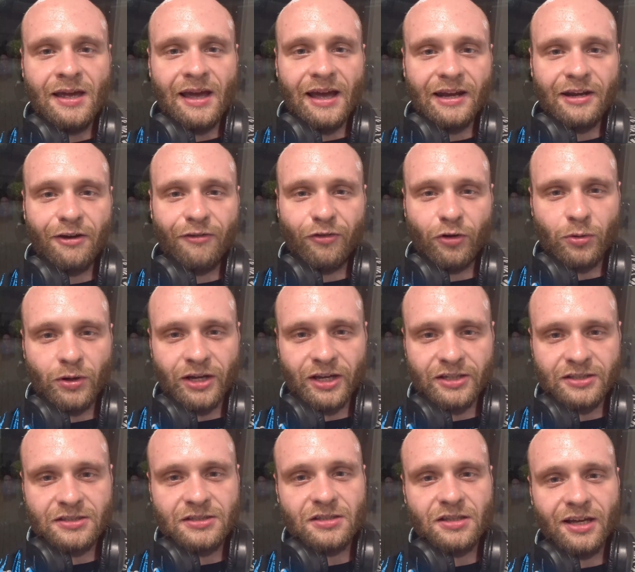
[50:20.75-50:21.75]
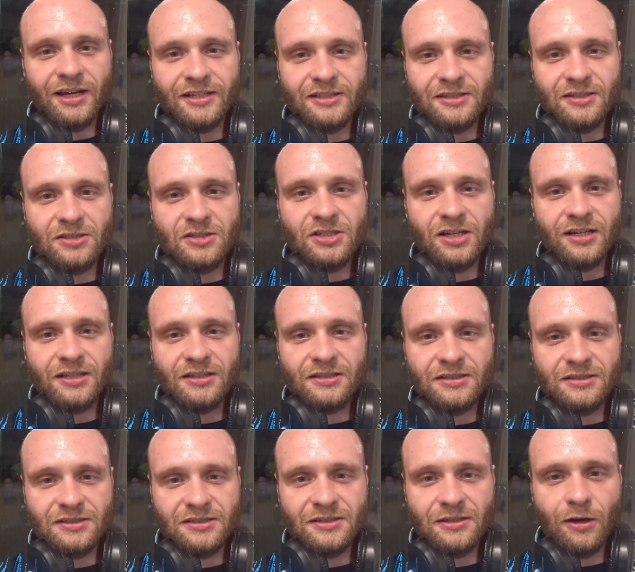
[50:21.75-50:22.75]
In other words, ladies and
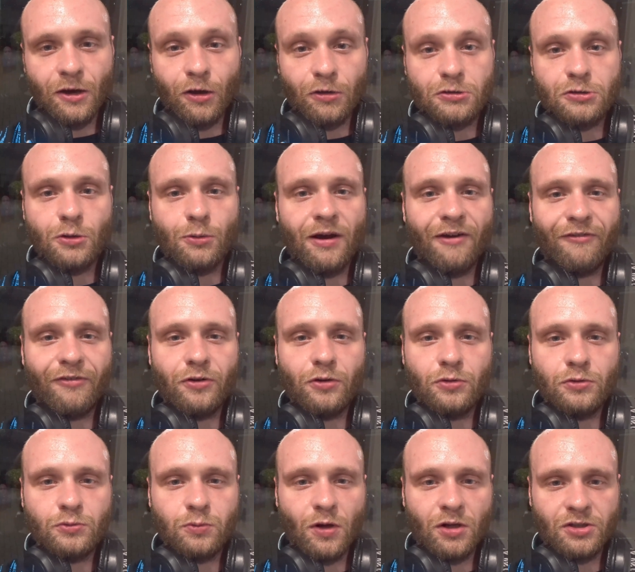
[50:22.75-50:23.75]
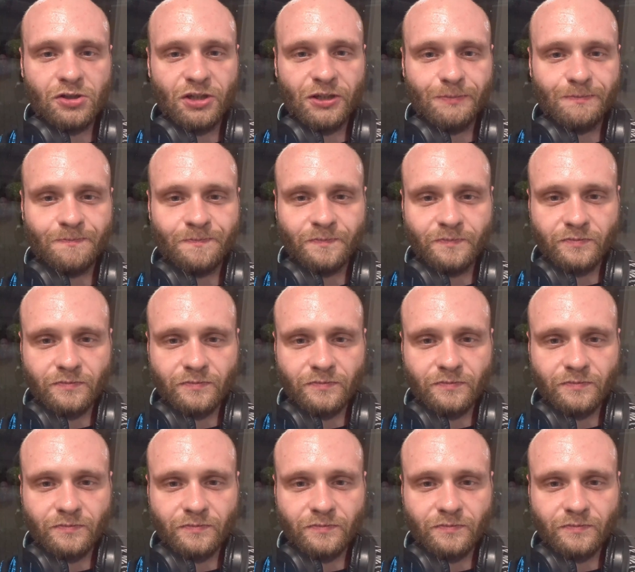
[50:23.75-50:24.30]
gents, or to whoever who's watching,